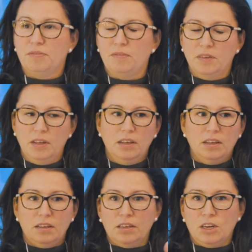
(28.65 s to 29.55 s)
difference to
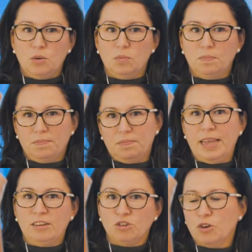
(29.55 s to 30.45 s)
people's
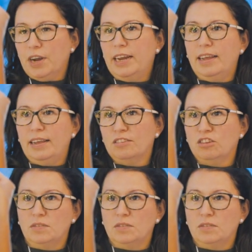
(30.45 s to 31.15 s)
projects. We create a